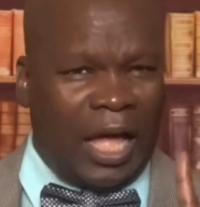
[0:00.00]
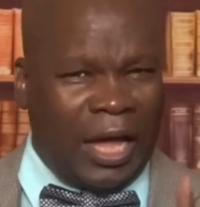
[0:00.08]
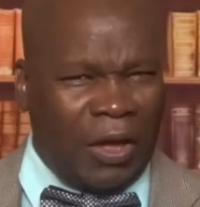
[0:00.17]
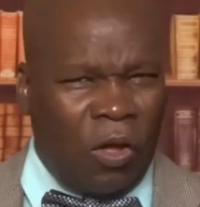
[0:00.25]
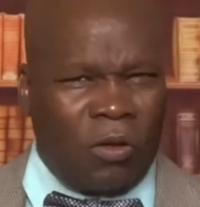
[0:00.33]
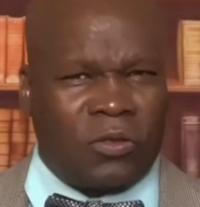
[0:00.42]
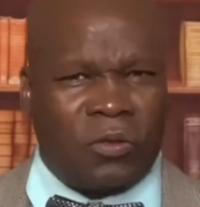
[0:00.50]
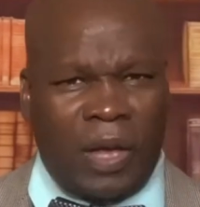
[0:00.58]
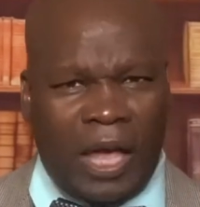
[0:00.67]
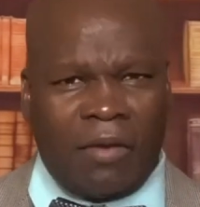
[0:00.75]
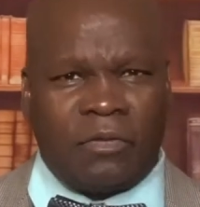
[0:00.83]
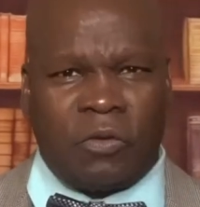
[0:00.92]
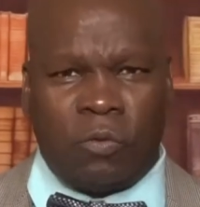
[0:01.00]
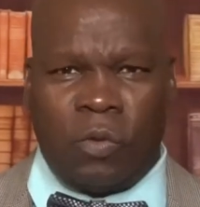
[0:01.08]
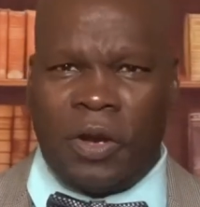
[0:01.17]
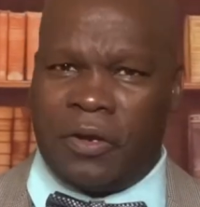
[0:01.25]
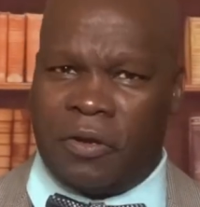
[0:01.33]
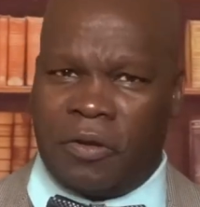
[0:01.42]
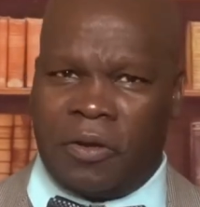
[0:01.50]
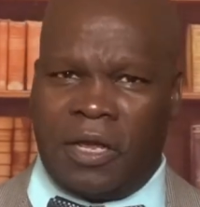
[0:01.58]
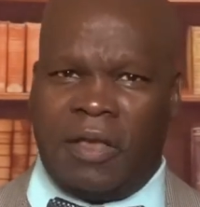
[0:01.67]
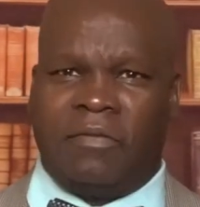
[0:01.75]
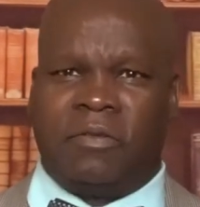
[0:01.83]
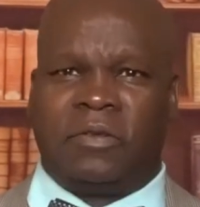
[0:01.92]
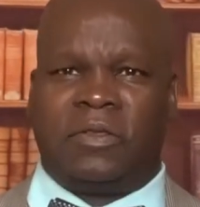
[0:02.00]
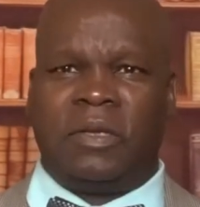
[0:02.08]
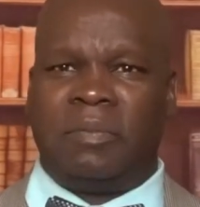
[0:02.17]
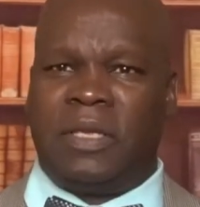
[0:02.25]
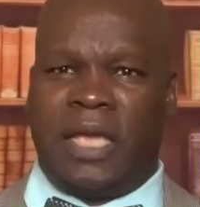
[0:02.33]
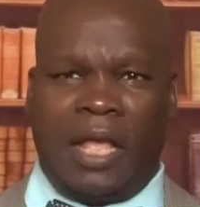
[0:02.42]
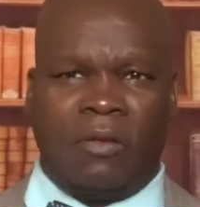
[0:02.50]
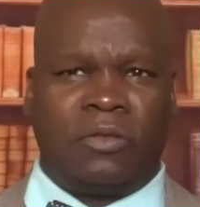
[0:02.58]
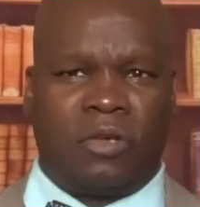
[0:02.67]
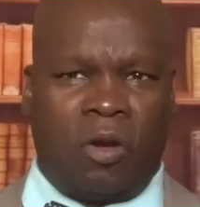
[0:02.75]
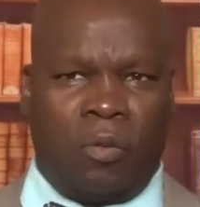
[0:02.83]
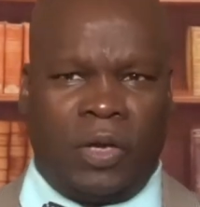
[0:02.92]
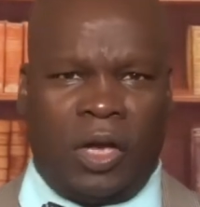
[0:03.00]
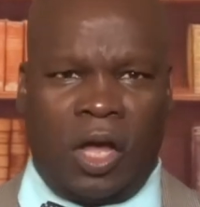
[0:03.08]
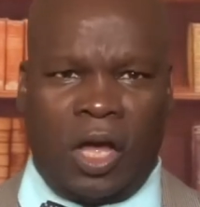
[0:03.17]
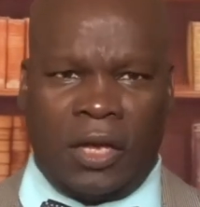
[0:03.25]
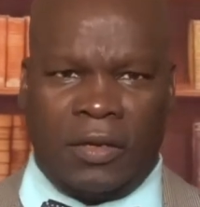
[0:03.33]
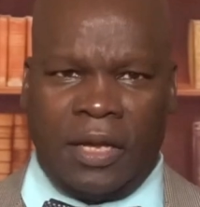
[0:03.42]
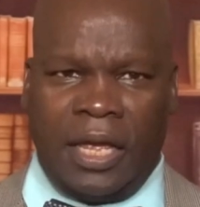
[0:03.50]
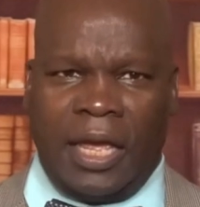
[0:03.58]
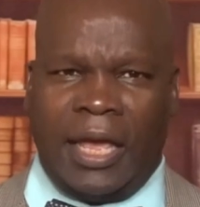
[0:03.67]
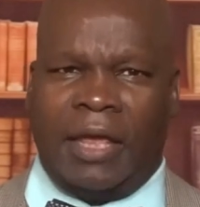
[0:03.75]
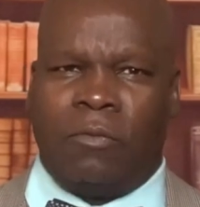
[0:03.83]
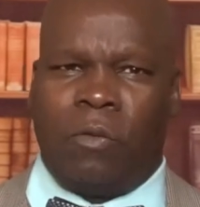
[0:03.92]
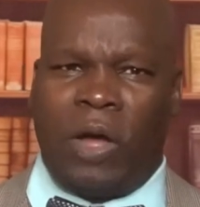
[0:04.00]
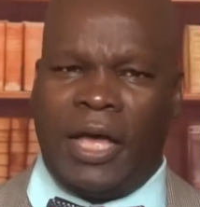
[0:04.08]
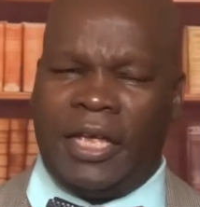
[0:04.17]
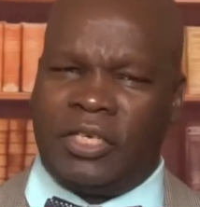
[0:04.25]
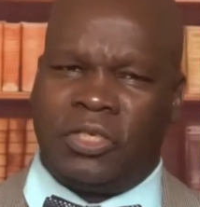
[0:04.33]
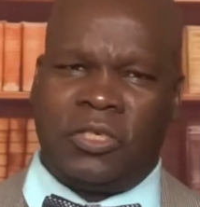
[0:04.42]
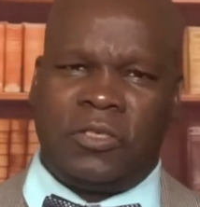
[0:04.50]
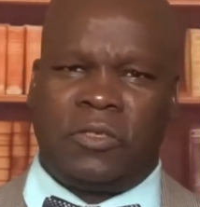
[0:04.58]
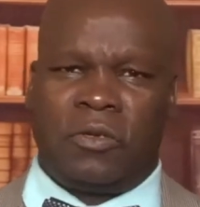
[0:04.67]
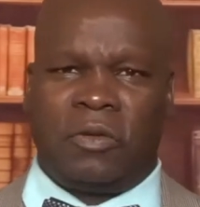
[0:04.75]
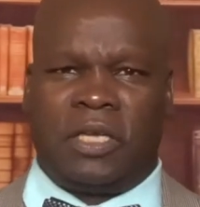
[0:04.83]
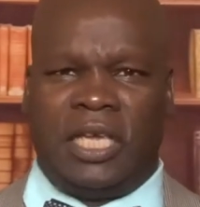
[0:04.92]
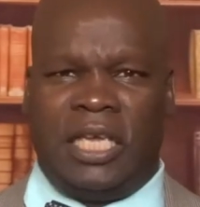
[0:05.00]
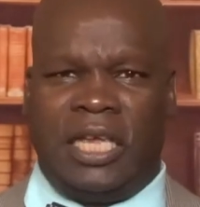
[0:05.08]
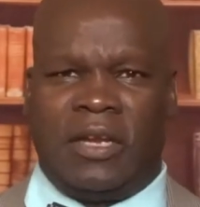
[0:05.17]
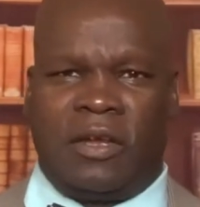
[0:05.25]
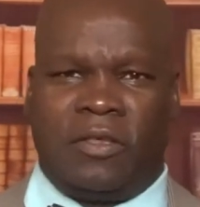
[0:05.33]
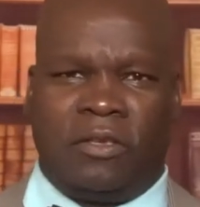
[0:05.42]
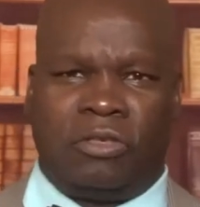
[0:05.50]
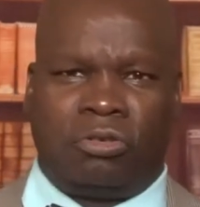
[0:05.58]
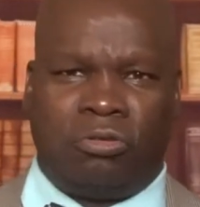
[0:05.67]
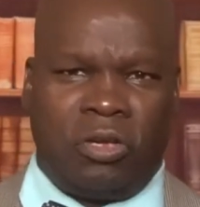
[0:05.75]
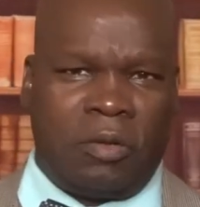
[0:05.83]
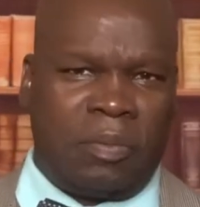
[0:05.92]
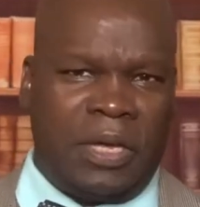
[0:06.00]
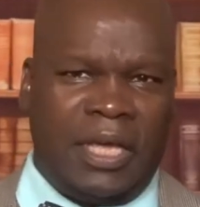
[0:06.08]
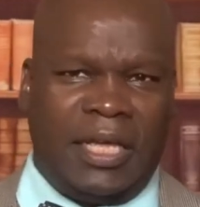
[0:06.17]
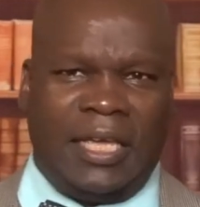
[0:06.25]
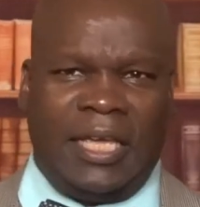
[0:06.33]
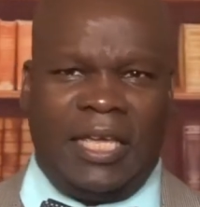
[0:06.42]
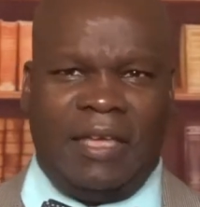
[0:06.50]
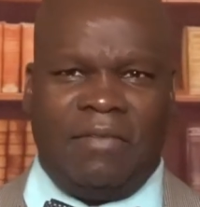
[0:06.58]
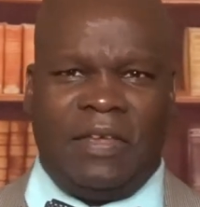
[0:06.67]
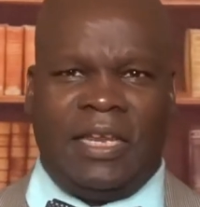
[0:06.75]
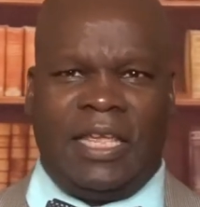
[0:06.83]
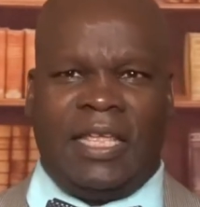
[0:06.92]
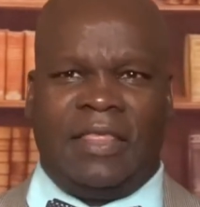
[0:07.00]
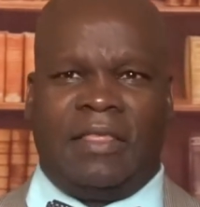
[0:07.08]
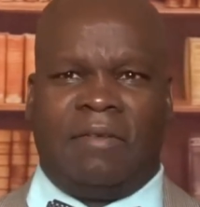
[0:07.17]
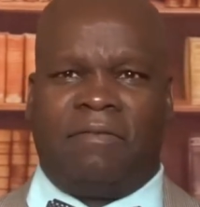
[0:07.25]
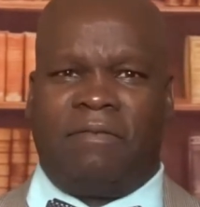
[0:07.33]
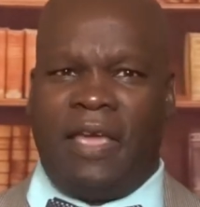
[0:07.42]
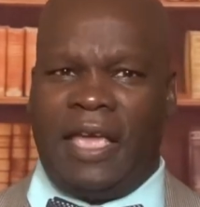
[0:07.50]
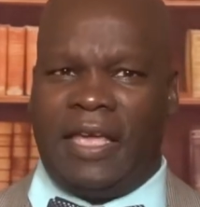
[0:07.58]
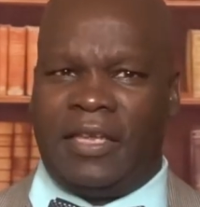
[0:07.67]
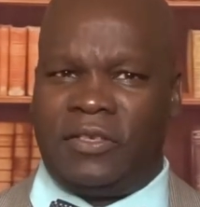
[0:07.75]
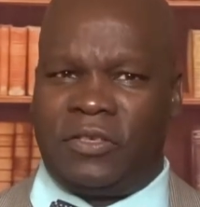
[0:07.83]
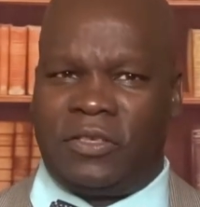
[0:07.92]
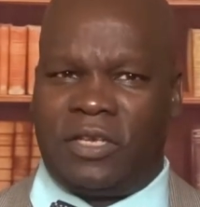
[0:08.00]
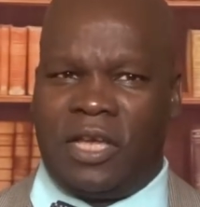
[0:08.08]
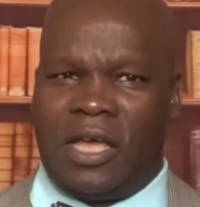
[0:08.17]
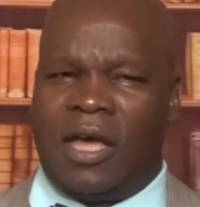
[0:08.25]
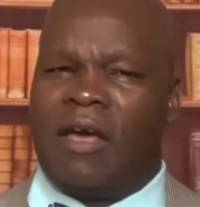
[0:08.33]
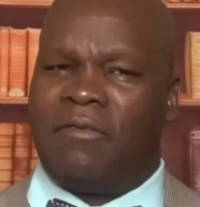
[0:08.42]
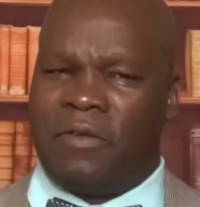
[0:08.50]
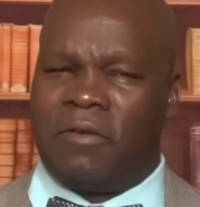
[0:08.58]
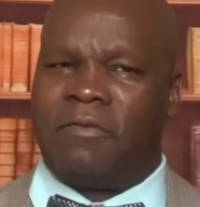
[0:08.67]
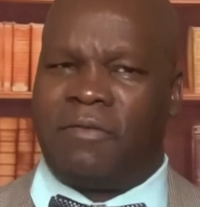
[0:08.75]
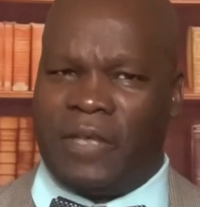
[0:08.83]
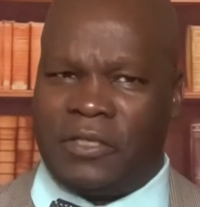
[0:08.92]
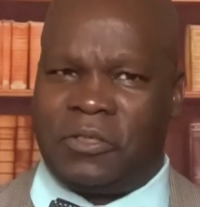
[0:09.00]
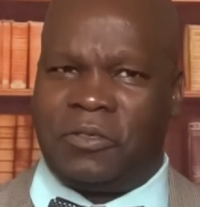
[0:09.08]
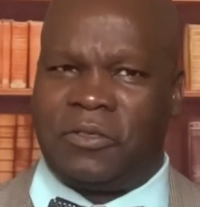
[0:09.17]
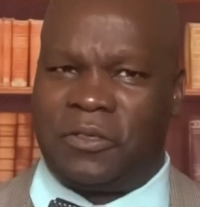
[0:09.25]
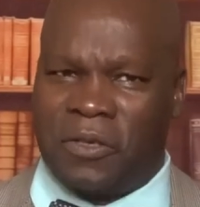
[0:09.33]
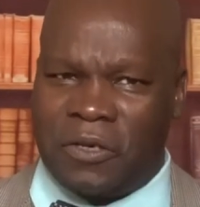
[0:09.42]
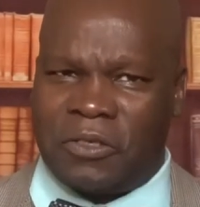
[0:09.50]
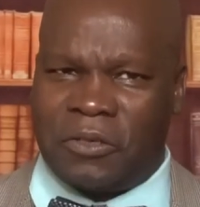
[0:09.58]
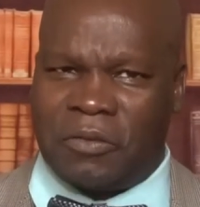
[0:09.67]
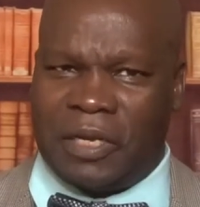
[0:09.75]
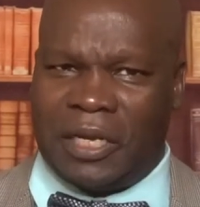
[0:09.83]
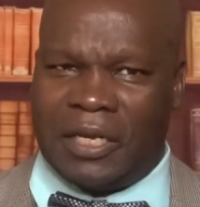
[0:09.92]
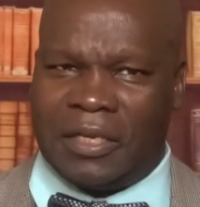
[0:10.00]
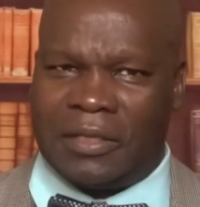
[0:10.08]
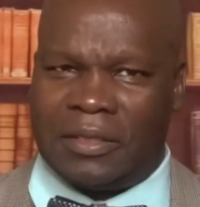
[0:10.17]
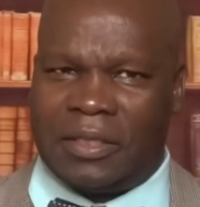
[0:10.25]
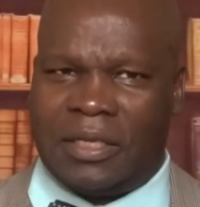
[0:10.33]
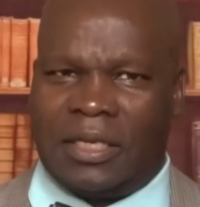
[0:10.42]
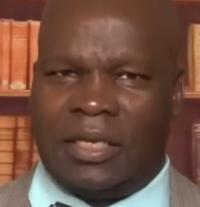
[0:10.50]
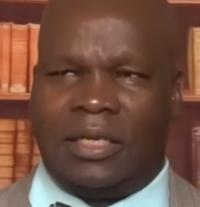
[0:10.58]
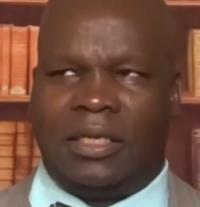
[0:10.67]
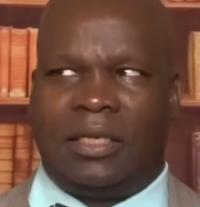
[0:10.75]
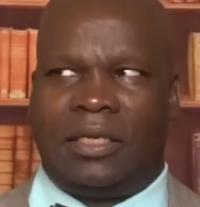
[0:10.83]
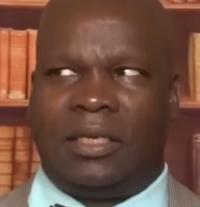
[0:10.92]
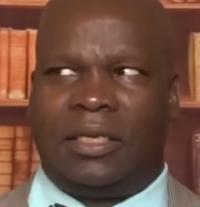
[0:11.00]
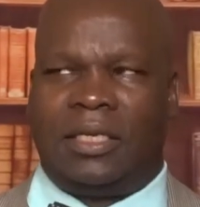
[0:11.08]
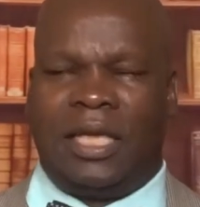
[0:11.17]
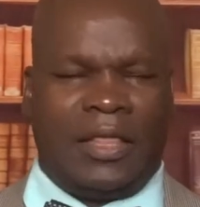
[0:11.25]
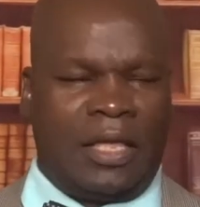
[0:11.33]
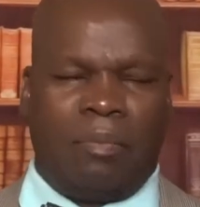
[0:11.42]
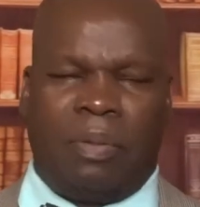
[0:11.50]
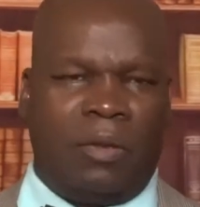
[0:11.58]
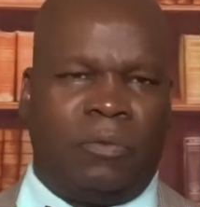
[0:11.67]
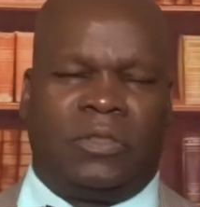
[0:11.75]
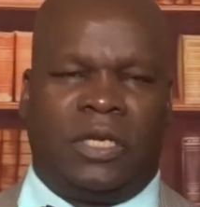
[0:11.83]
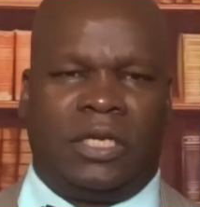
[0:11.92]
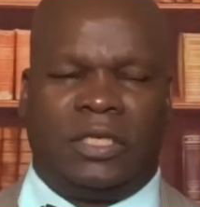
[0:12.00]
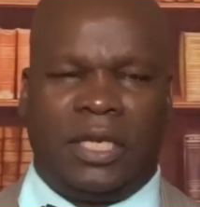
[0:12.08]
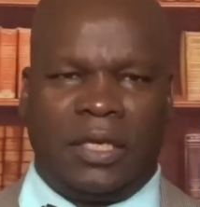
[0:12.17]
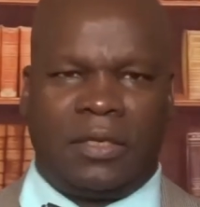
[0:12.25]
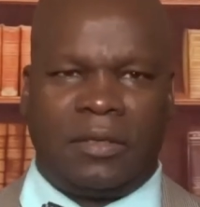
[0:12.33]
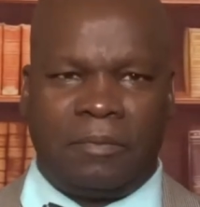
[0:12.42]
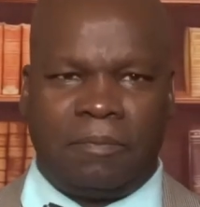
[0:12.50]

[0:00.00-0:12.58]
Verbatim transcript: I also have to wonder if there's something else going on, and why is she so keen on this trip, even in the face of your facial surgery? Yeah, that pun was unintended.